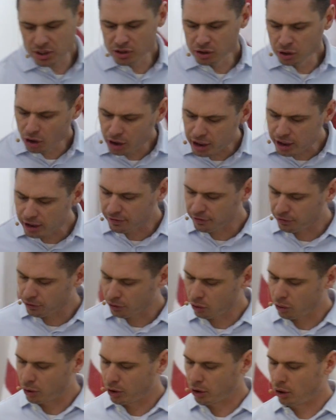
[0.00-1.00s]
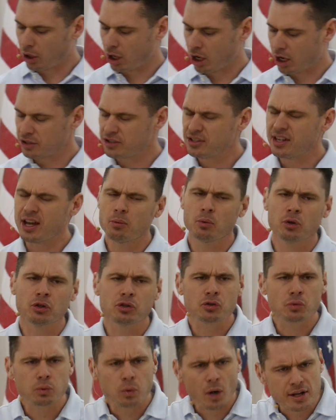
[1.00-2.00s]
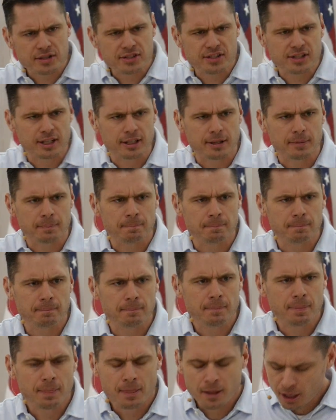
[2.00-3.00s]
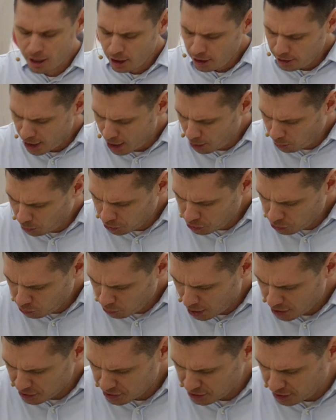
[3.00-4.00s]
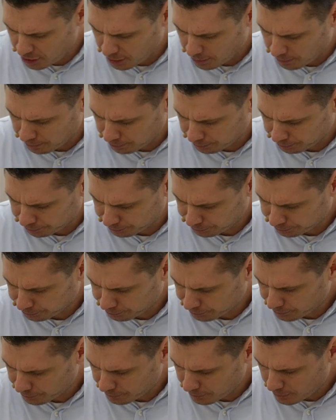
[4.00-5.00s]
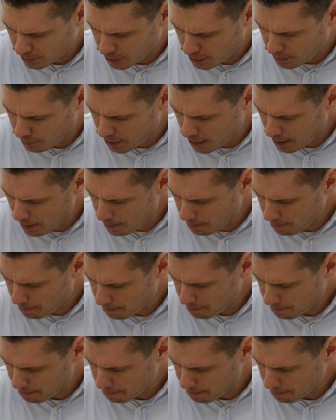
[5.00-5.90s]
he's looking for loyal hearts that will trust him, that will trust him. Amen?